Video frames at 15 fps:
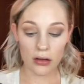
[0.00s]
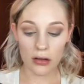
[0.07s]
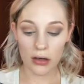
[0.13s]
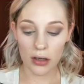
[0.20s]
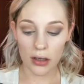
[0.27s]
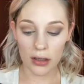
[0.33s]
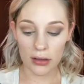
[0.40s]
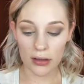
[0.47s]

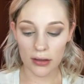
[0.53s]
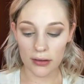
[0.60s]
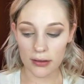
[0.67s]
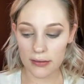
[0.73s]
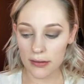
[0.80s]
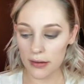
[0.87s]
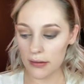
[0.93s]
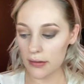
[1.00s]
All right, now
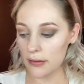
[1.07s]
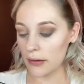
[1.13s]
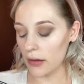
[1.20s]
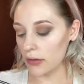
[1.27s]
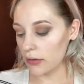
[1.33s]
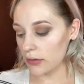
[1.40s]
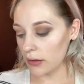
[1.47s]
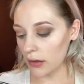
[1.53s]
let's get this
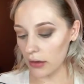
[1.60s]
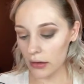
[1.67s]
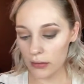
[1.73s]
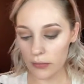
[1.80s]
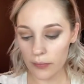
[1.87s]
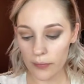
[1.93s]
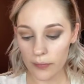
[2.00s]
other side.